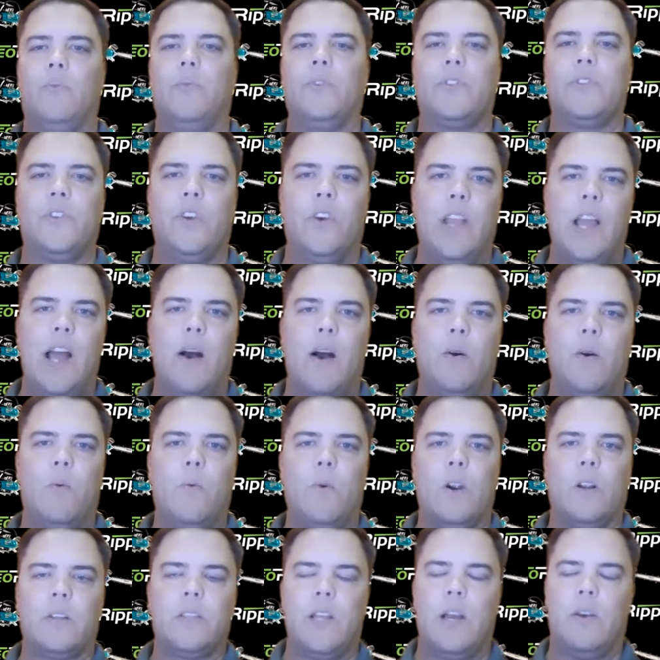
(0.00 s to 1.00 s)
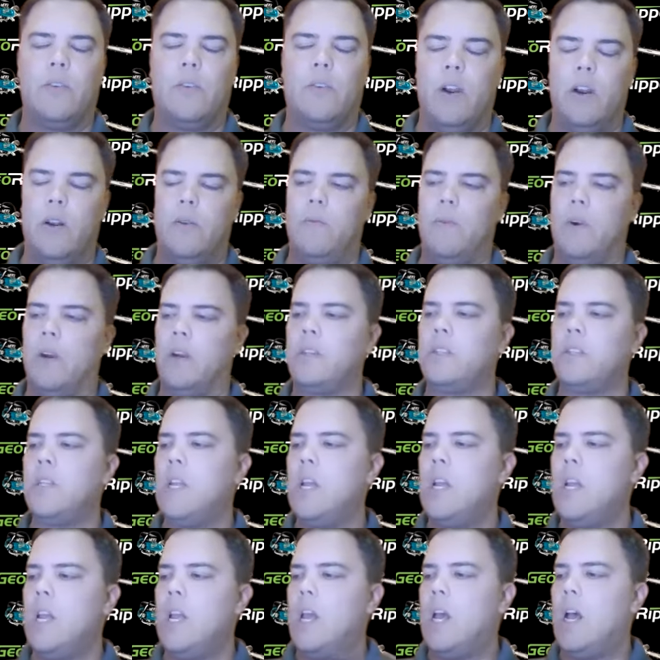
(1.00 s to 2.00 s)
We'll show you how it works, how great it
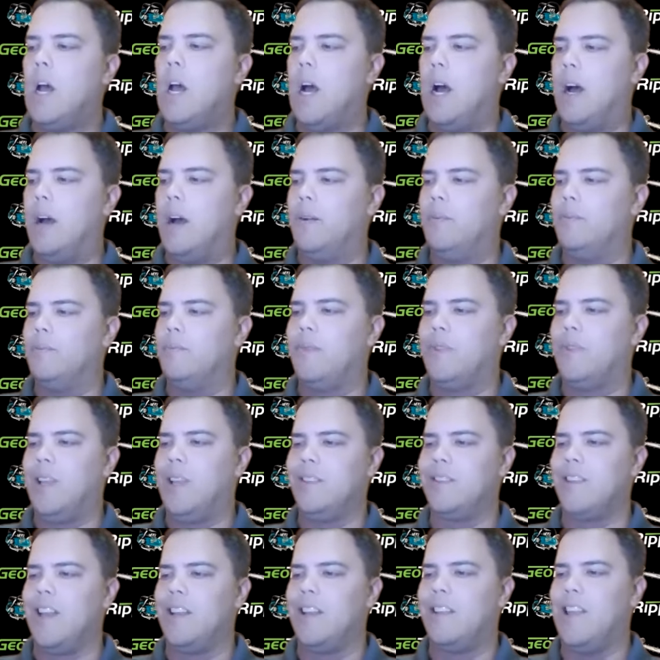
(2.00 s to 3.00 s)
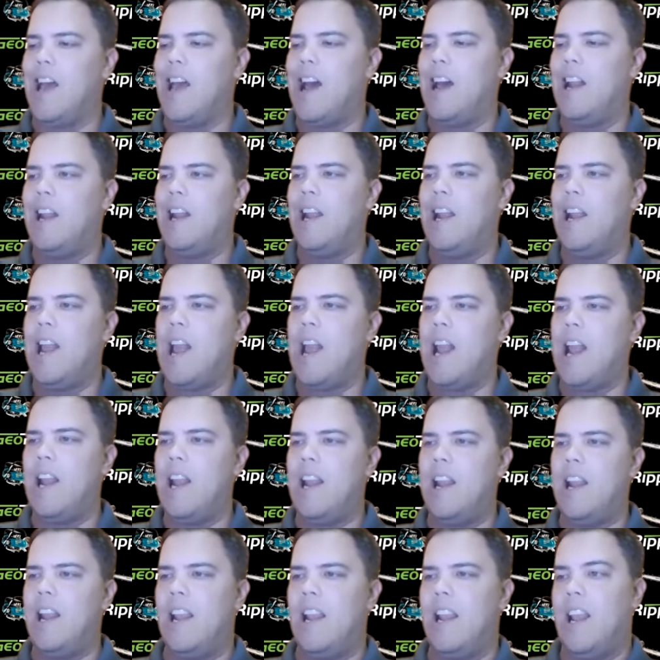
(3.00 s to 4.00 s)
works. Things like that.
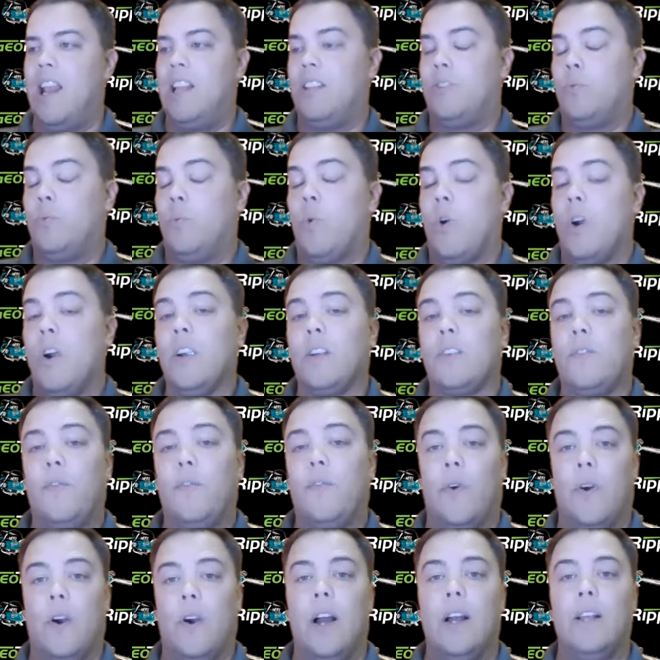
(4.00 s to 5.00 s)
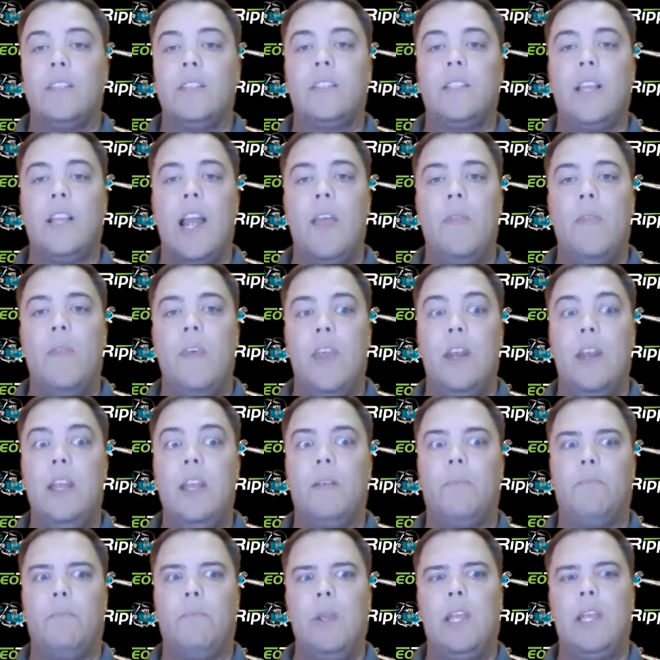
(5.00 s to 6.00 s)
It's worked for us. And then
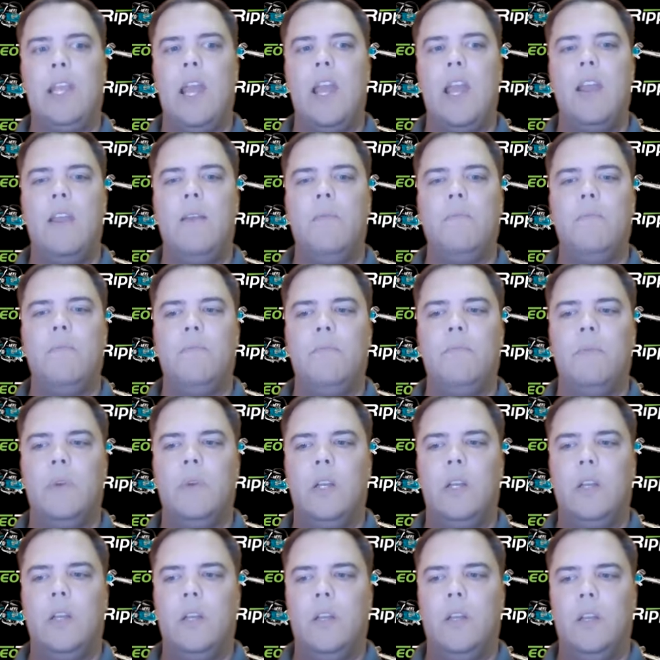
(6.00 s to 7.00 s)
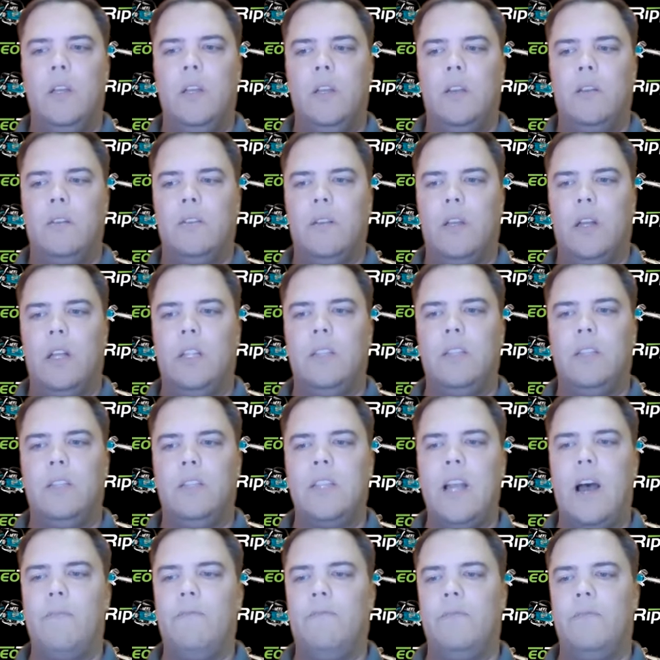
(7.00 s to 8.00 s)
it became
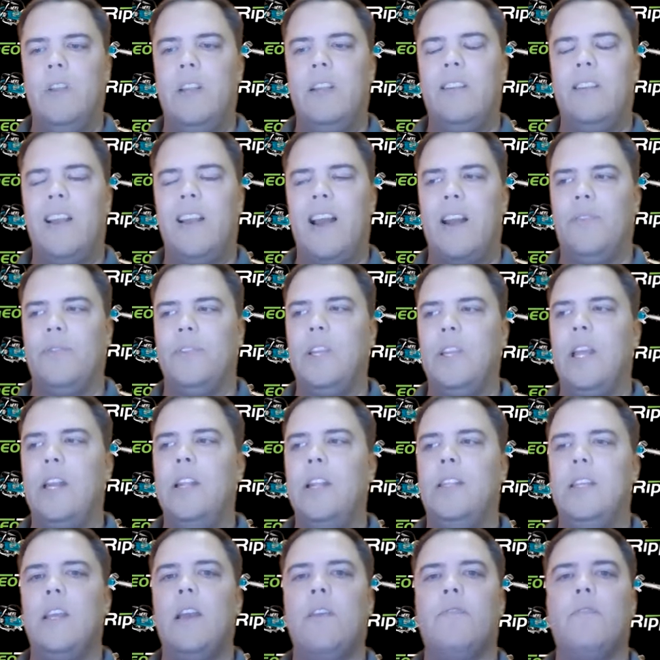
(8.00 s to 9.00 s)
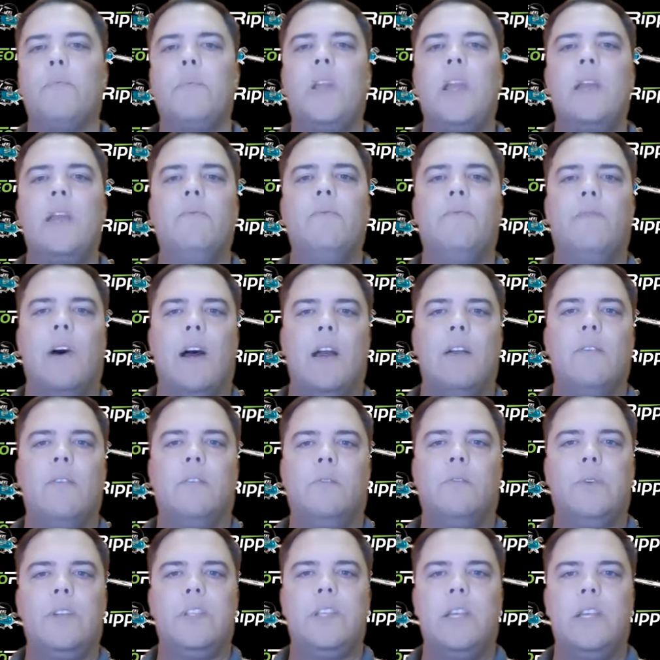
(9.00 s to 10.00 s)
I don't think anything ever became
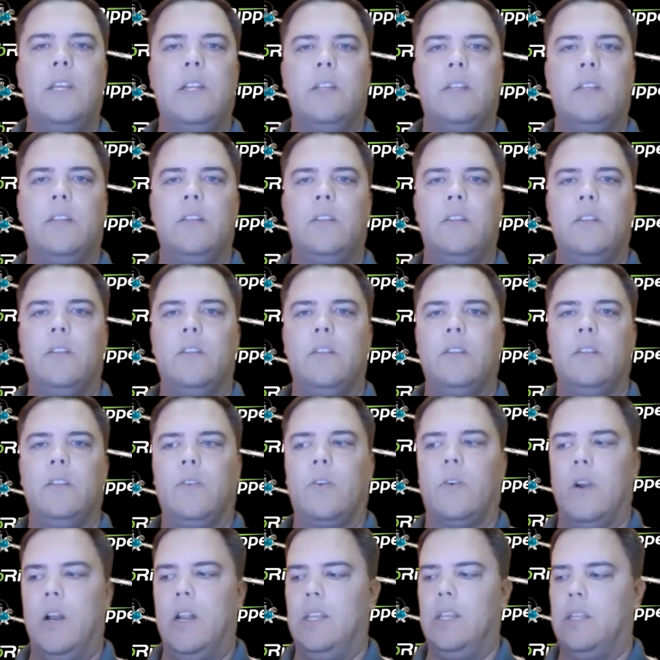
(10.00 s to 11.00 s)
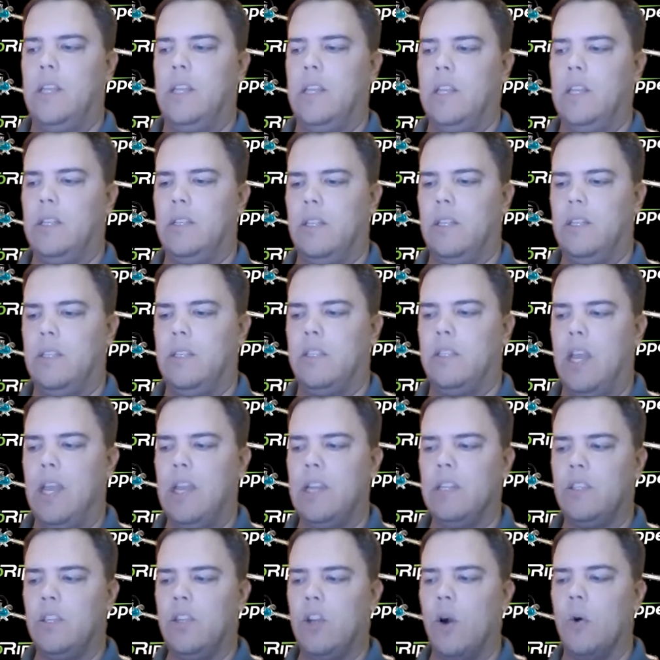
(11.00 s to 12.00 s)
viral with it, or anything
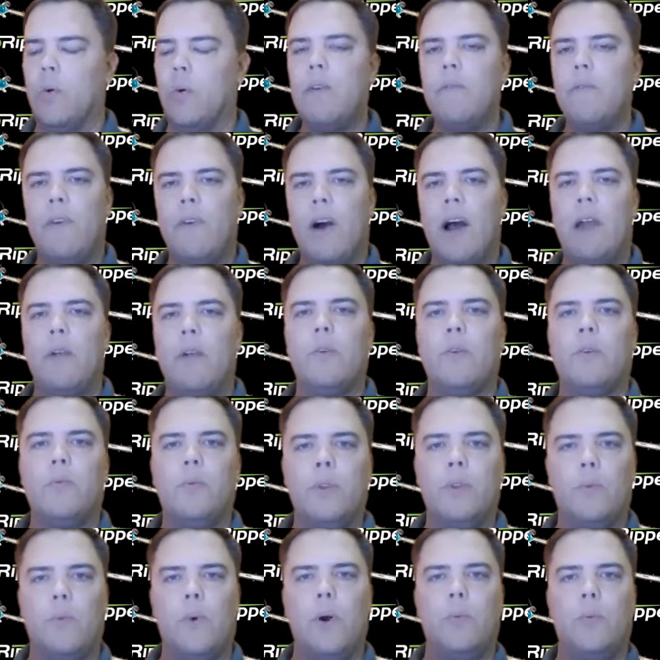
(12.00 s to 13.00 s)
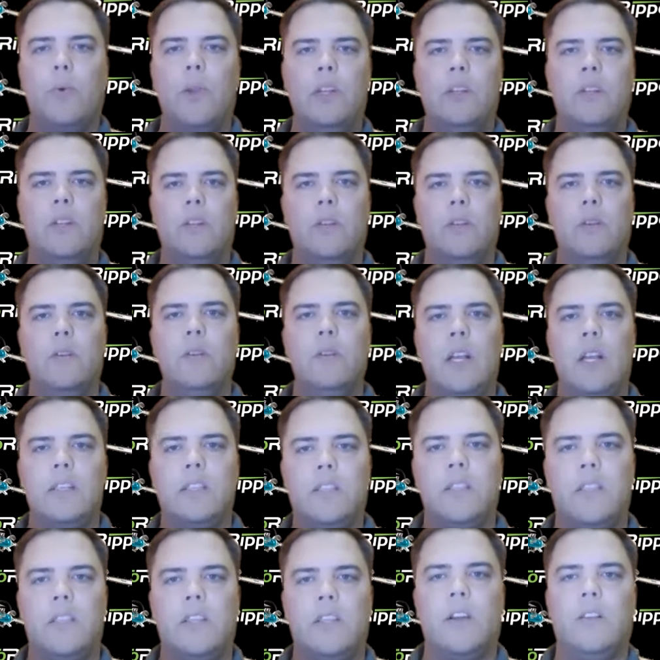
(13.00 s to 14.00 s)
is going viral with what we do
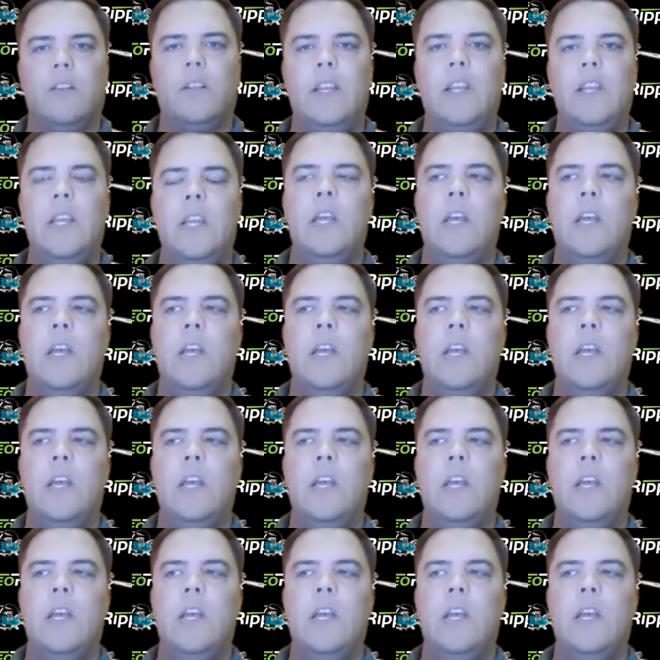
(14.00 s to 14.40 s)
necessarily.